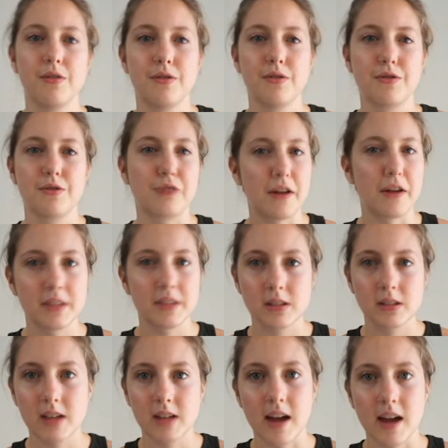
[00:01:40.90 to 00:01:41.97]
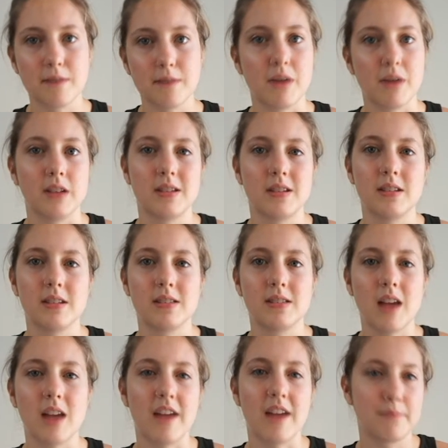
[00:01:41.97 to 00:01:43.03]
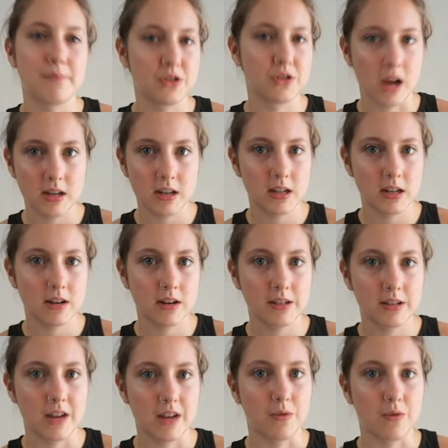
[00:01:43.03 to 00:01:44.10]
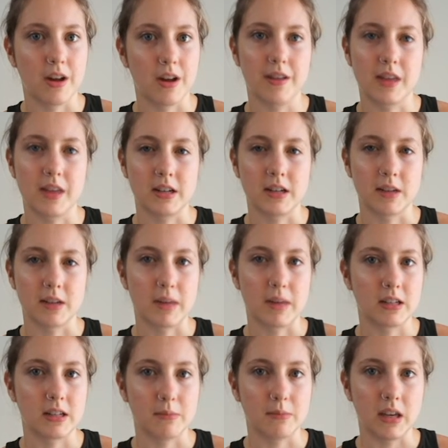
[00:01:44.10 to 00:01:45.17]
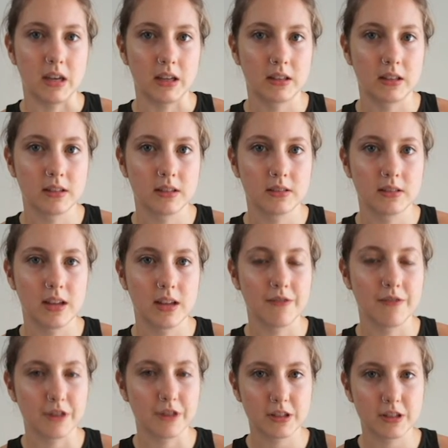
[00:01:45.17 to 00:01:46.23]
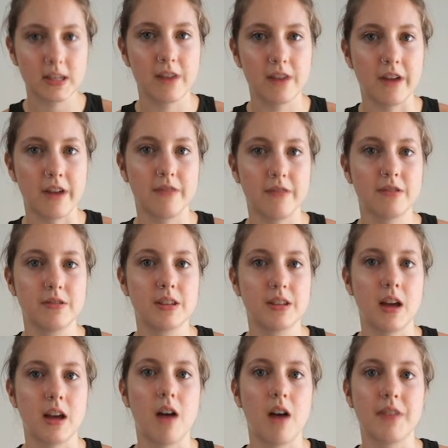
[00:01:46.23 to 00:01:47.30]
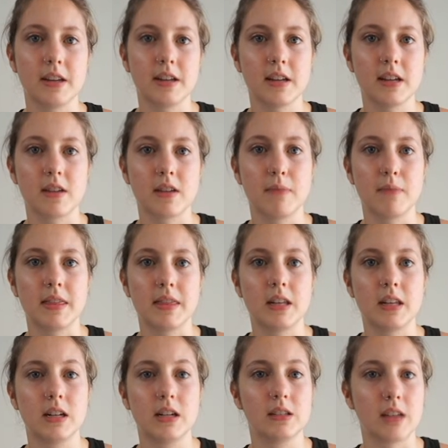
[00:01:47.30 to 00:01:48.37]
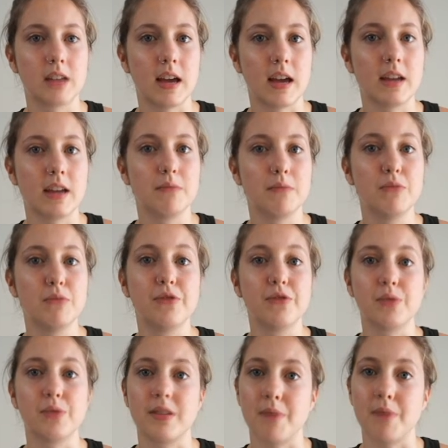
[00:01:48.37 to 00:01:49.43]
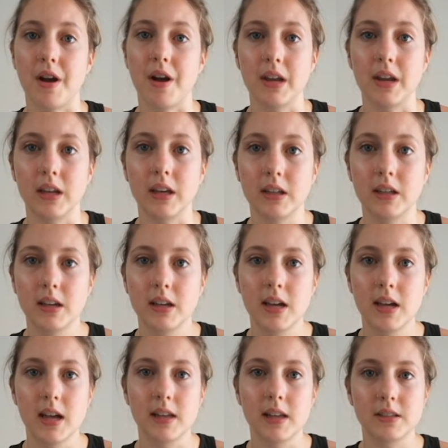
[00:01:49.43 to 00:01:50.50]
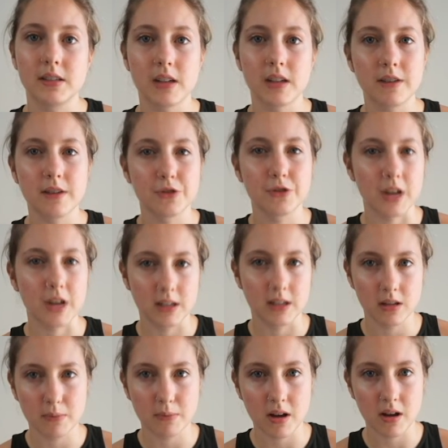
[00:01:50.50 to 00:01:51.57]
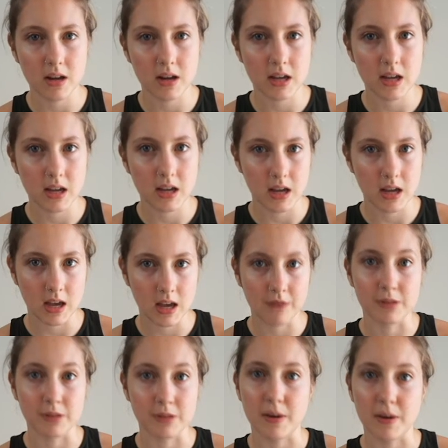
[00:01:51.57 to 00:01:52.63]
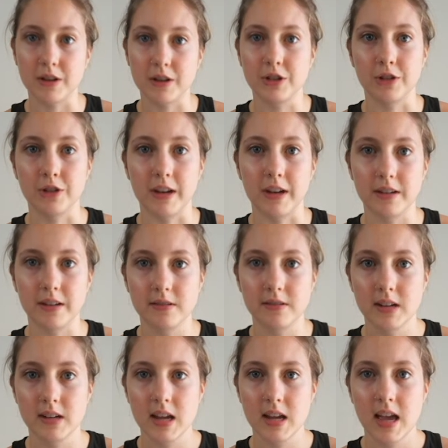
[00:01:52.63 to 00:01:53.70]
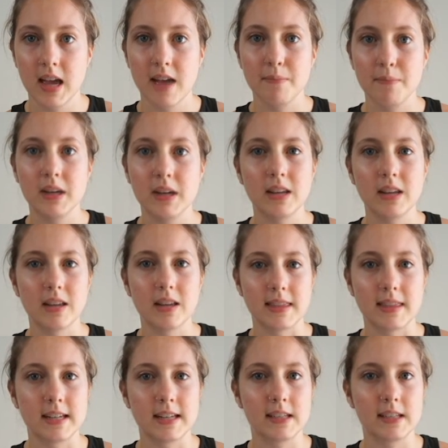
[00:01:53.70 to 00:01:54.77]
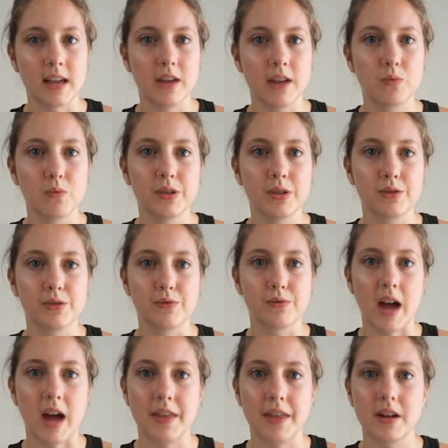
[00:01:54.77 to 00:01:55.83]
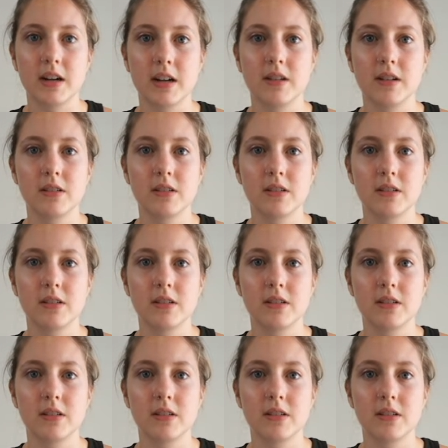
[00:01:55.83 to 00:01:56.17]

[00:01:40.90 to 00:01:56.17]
Throughout this entire process, I've been trying to narrow down what authentic meant to me. And firstly, I found that authentic meant the design moved with the body. Instead of directing the body, it responded to it, meaning that the design was rather